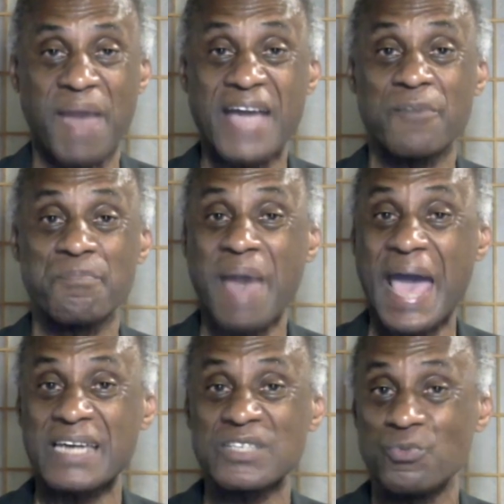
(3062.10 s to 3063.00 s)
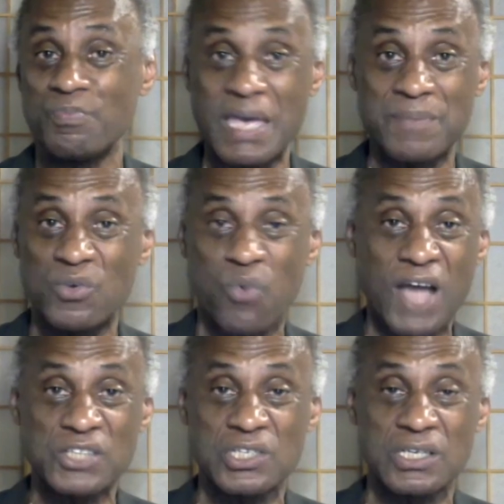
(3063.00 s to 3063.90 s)
MAGA maggots who may be
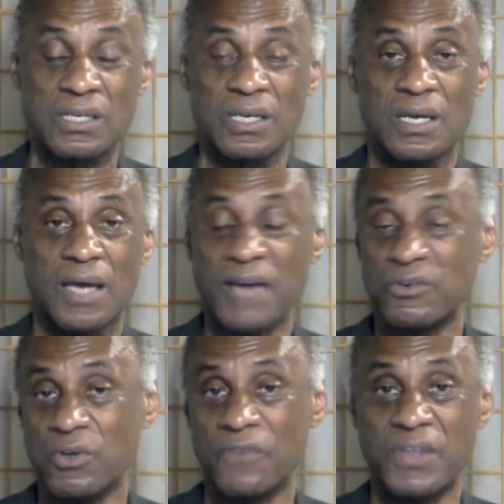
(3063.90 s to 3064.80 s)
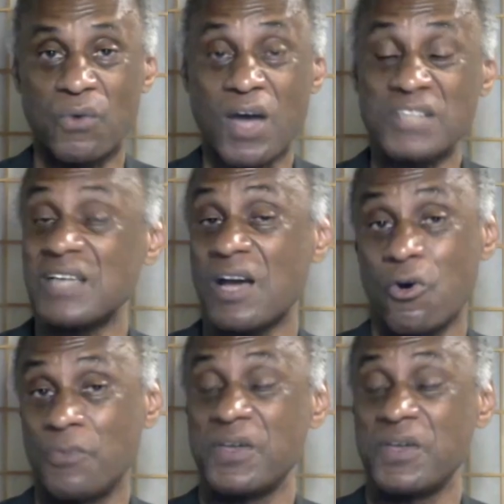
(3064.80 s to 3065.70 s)
watching. I don't know if they're watching.
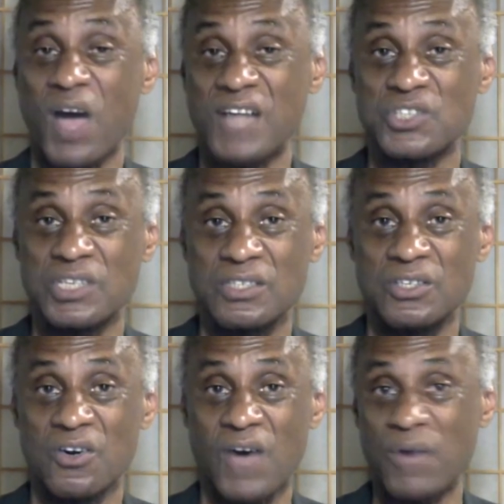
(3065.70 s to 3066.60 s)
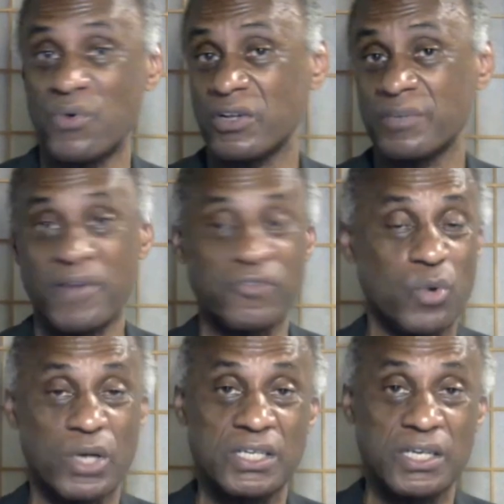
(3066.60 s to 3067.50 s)
I hope they're watching. You know, I welcome
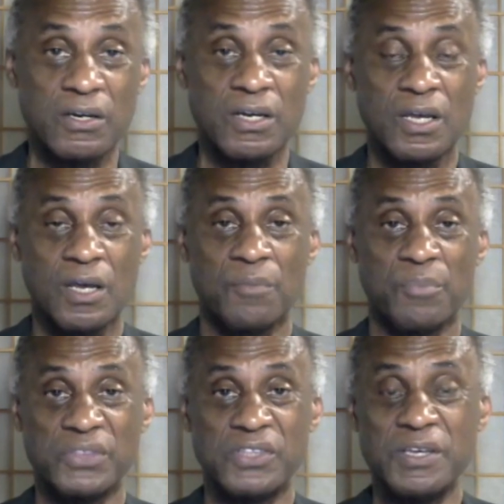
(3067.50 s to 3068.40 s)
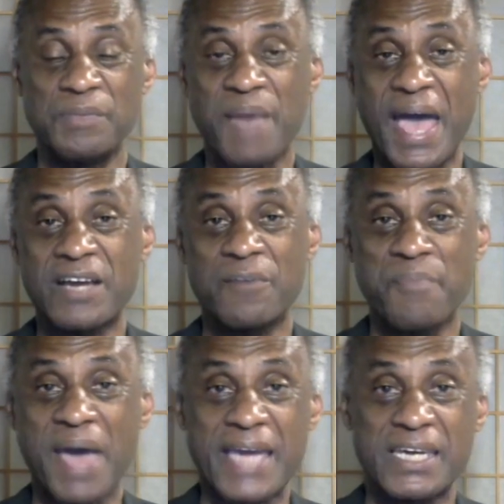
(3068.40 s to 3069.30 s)
everyone here. But the
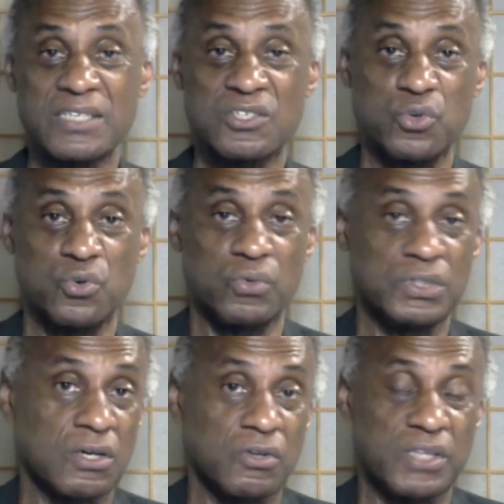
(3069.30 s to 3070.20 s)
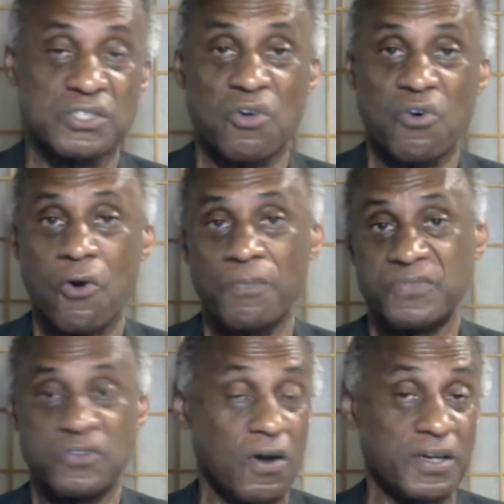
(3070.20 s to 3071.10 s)
MAGA maggots who, you know, there's no
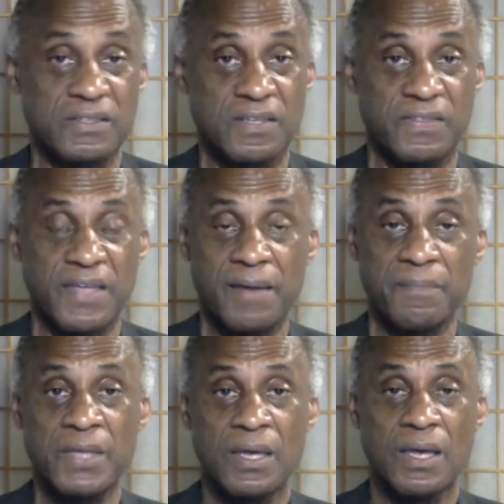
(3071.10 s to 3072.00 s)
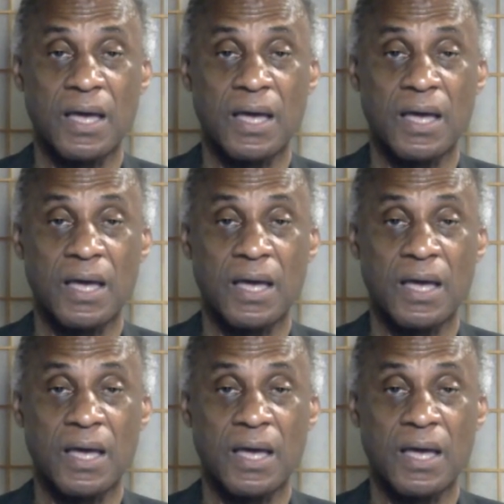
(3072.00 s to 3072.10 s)
hope talking to them.